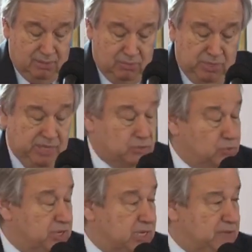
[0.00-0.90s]
We had
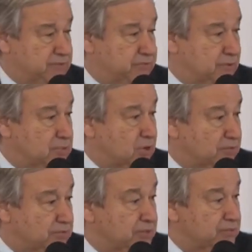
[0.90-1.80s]
to recover from
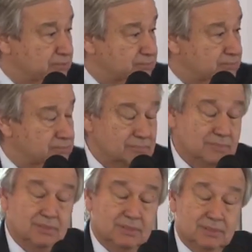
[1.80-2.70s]
COVID.
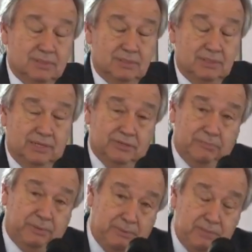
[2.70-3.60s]
And
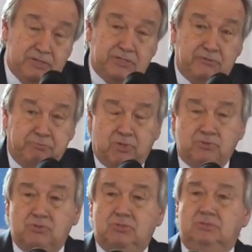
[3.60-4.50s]
the Prime Minister of
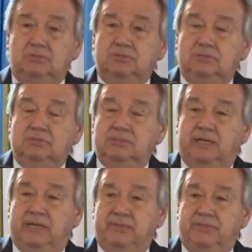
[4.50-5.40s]
Portugal
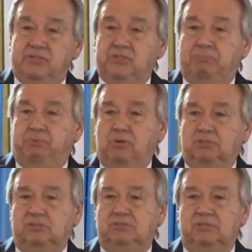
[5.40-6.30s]
had the
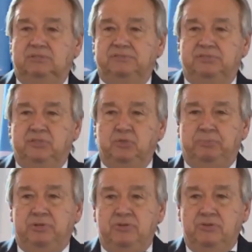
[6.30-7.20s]
support of the
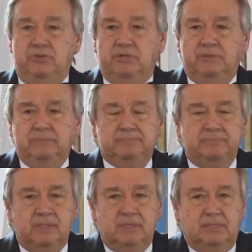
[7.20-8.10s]
European Union,
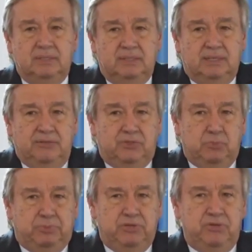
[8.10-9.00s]
and the
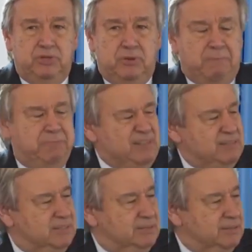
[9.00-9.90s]
European Union
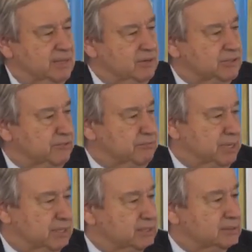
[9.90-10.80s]
printed a lot of
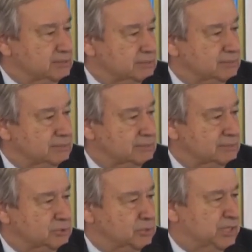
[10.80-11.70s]
money.
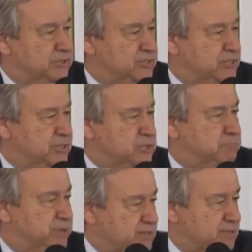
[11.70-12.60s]
The United States
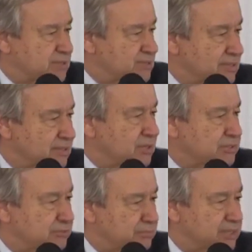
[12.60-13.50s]
printed a
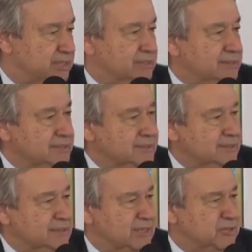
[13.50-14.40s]
lot of money,
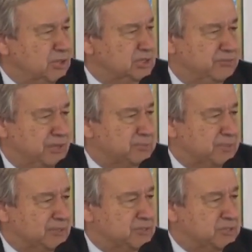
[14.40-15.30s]
and all developed
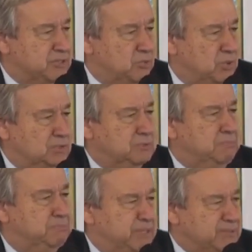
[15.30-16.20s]
countries in the world
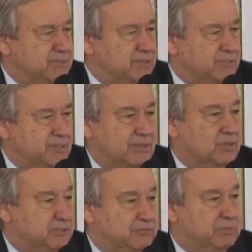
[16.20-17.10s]
printed a
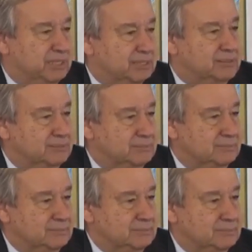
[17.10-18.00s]
lot of money.
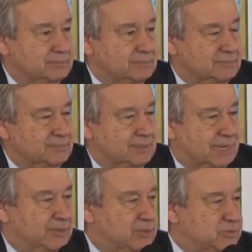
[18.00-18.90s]

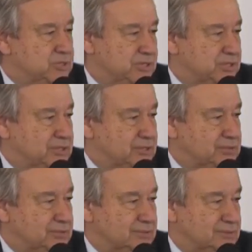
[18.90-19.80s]
I don't think
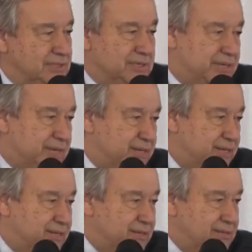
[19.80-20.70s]
in
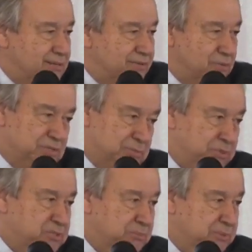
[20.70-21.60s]
Kenya there was a
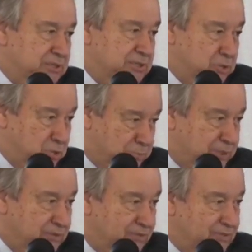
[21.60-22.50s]
possibility to
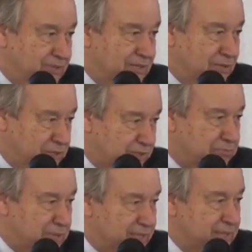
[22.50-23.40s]
print a lot of
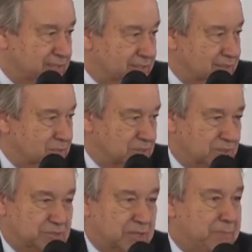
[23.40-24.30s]
money
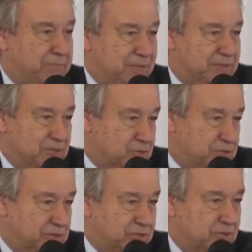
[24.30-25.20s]
without completely
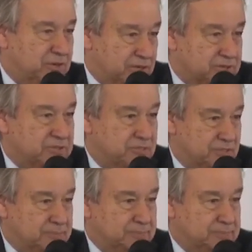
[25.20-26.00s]
ruining your currency.